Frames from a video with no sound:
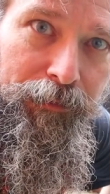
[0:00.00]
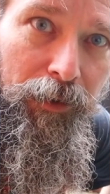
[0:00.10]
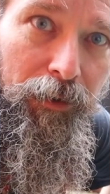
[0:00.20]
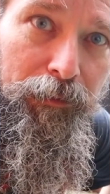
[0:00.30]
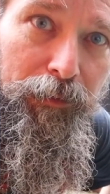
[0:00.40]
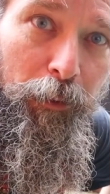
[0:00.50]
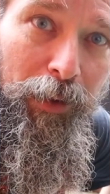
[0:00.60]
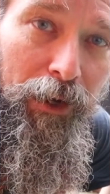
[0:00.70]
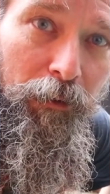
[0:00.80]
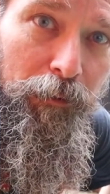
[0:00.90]
uh,
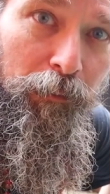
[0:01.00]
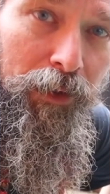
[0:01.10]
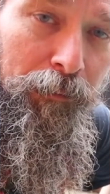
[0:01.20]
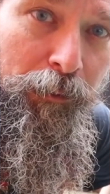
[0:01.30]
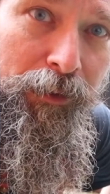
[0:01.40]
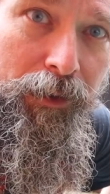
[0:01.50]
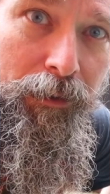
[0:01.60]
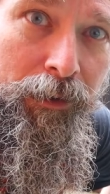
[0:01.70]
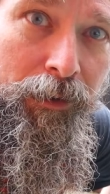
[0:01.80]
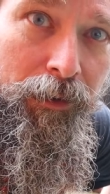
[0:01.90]
know-how on what I'm doing
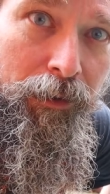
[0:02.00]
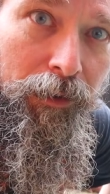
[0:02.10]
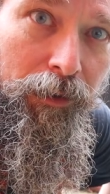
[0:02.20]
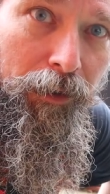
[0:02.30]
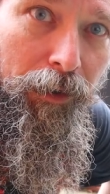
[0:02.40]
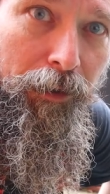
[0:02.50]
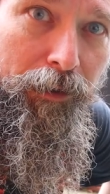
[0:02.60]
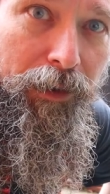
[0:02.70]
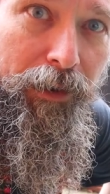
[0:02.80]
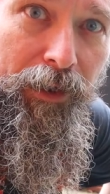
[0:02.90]
here.
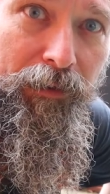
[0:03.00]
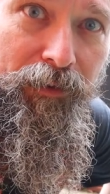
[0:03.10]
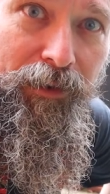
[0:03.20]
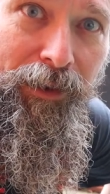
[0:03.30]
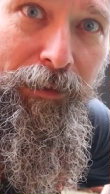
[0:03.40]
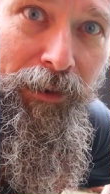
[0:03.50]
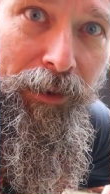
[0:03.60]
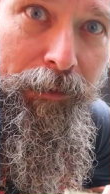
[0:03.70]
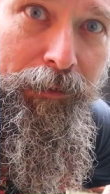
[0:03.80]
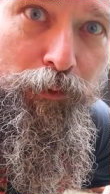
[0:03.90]
I can't say I'm
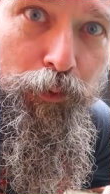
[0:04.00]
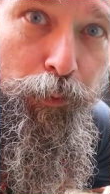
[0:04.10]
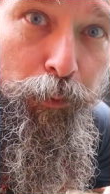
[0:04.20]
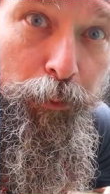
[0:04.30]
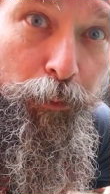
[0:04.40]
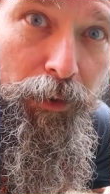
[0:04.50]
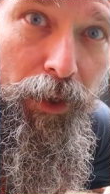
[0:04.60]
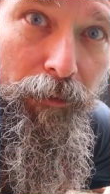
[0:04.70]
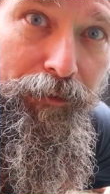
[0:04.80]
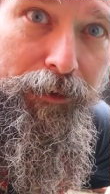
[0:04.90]
a true
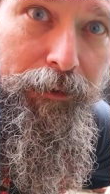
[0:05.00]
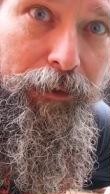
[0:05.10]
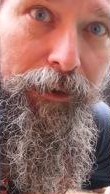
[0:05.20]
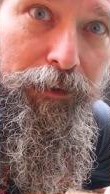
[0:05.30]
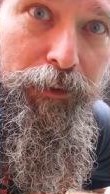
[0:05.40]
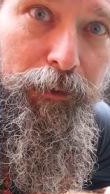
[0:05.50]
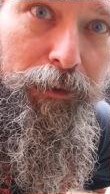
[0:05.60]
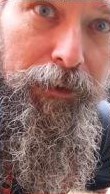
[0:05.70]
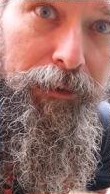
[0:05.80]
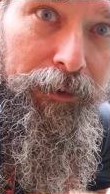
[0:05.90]
coffee
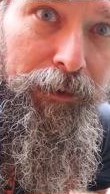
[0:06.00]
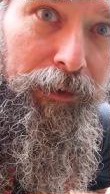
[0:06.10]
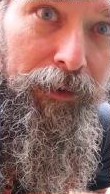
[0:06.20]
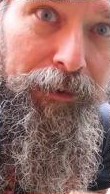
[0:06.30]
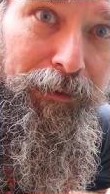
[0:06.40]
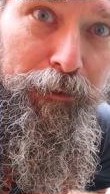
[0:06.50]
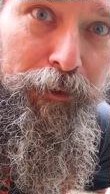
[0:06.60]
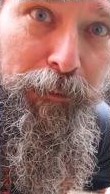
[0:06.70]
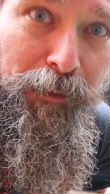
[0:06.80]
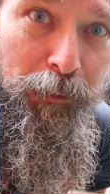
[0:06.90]
connoisseur and can tell the
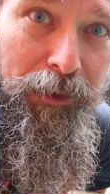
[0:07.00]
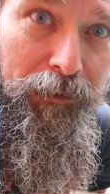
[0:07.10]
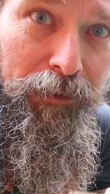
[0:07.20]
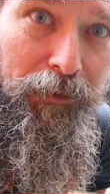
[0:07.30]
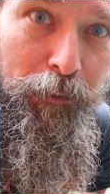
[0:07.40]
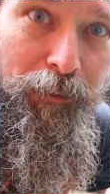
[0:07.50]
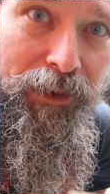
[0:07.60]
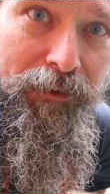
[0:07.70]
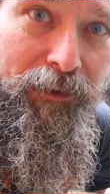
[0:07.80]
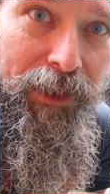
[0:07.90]
differences between this
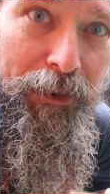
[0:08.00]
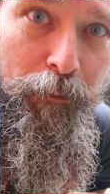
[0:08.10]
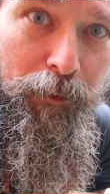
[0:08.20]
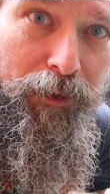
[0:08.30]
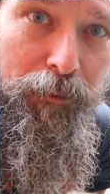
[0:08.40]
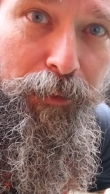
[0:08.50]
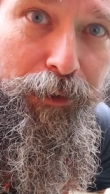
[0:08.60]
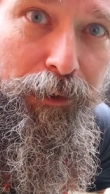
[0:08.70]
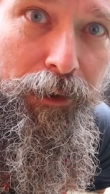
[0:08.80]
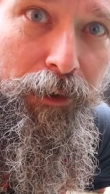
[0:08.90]
nuance and that nuance,
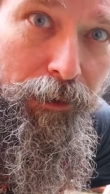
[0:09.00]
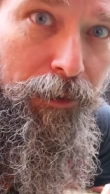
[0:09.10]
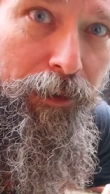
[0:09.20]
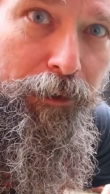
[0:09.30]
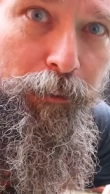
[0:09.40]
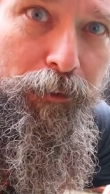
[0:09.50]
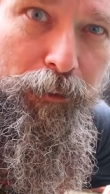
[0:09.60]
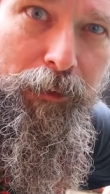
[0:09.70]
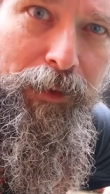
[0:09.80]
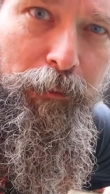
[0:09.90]
but I do
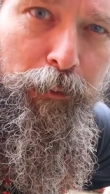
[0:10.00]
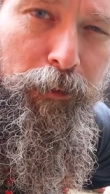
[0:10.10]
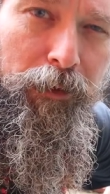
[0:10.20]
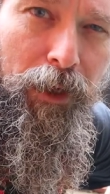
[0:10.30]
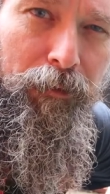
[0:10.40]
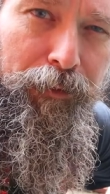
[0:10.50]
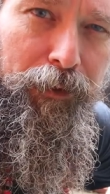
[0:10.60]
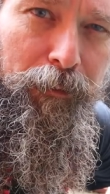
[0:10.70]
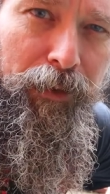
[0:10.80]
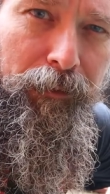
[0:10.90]
enjoy my roasted coffee.
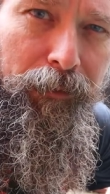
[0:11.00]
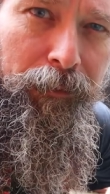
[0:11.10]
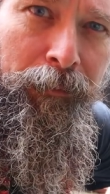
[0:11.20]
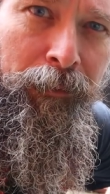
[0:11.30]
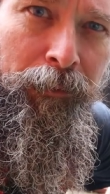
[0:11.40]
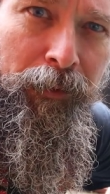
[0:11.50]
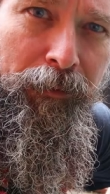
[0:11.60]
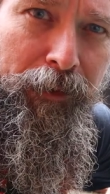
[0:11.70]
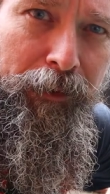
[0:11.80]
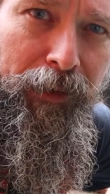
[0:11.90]
It's better than
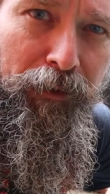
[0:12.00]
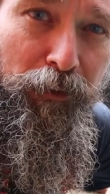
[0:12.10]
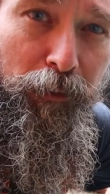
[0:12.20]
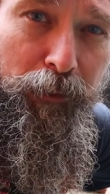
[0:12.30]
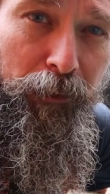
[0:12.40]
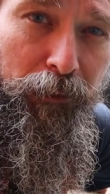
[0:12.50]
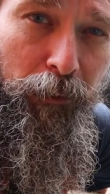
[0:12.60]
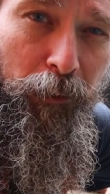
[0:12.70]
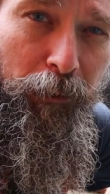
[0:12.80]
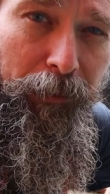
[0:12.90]
anything you get at the grocery
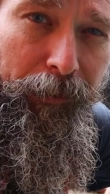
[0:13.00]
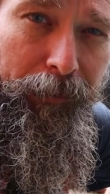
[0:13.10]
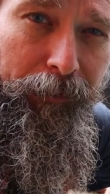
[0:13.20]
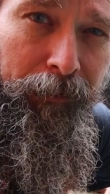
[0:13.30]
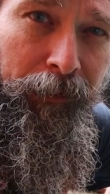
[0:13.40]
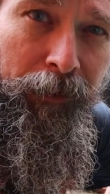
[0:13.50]
store, and